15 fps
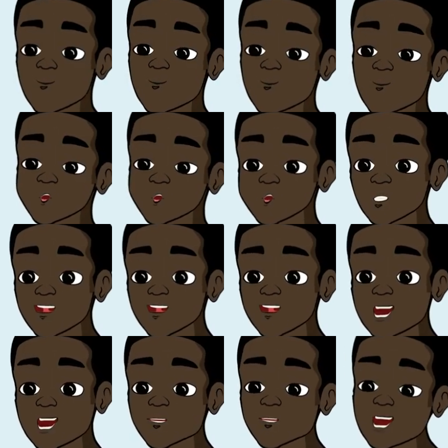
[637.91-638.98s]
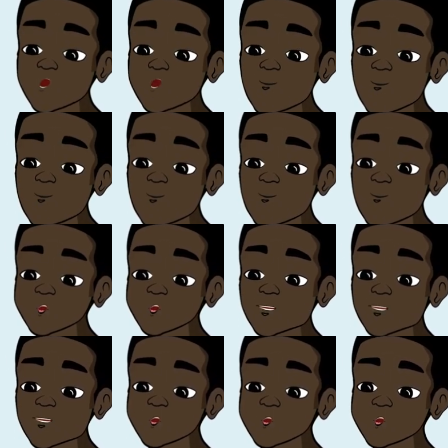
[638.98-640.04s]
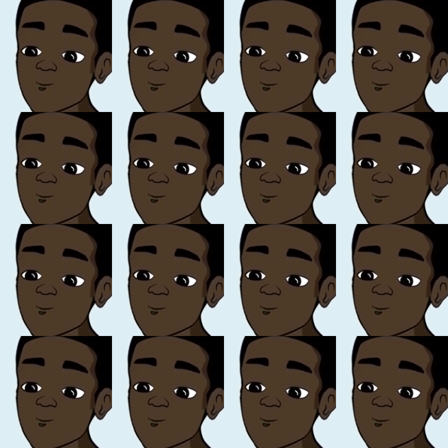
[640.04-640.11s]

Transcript: She still can give it a shot. Would you?